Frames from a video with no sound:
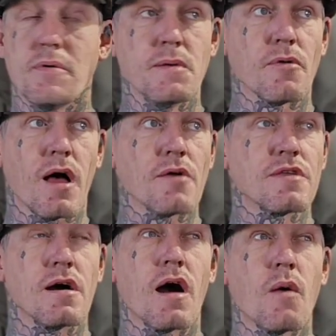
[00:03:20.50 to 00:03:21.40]
people out
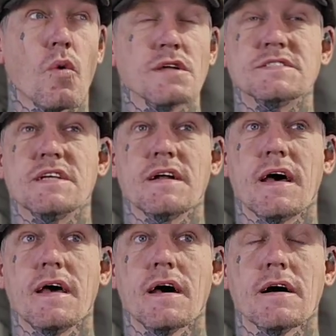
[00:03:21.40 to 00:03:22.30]
there. I once did
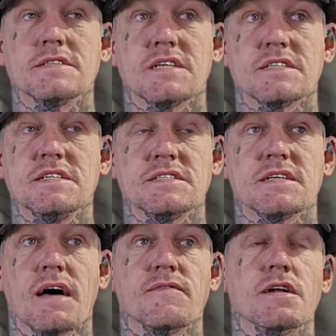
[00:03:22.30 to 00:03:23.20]
a
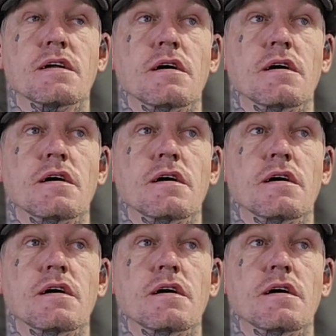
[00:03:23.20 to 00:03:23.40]
67,